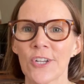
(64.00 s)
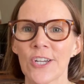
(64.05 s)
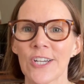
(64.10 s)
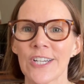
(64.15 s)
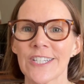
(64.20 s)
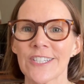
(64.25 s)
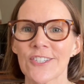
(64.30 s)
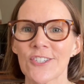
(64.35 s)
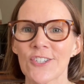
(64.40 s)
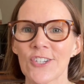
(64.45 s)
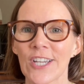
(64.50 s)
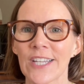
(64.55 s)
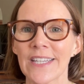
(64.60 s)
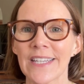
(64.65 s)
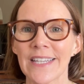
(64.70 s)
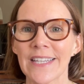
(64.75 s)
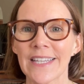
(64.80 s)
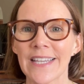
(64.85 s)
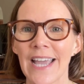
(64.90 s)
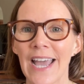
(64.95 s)
not
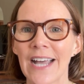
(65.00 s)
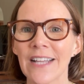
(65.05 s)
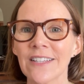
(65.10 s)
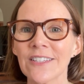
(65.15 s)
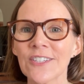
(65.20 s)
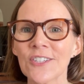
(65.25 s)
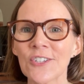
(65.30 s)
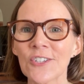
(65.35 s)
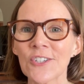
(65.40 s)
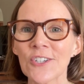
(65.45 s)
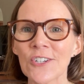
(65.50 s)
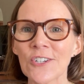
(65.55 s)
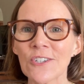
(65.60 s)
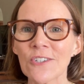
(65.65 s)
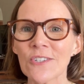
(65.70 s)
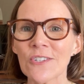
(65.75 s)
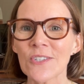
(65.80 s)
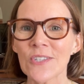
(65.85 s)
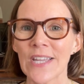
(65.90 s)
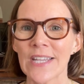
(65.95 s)
checking
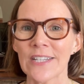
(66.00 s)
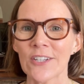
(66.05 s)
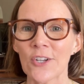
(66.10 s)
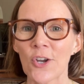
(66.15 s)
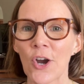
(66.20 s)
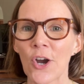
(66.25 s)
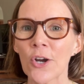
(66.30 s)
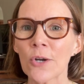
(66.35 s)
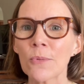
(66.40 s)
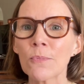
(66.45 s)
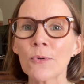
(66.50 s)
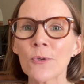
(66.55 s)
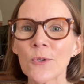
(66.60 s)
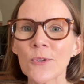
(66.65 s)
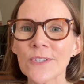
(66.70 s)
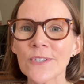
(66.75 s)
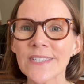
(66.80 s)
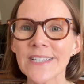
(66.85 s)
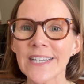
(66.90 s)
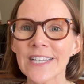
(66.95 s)
calendars and
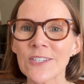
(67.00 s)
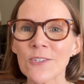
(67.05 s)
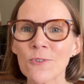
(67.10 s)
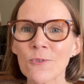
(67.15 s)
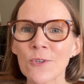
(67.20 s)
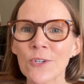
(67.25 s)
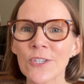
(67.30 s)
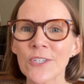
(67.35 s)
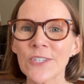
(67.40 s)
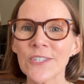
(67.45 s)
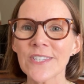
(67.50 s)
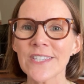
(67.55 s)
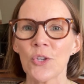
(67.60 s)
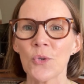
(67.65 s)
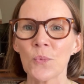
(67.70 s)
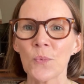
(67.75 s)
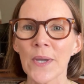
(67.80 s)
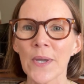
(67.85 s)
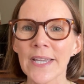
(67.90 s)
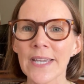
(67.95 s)
carpool schedule.
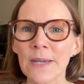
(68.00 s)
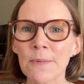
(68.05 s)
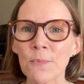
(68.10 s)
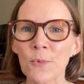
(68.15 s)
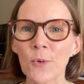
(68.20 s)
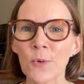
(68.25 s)
You wake up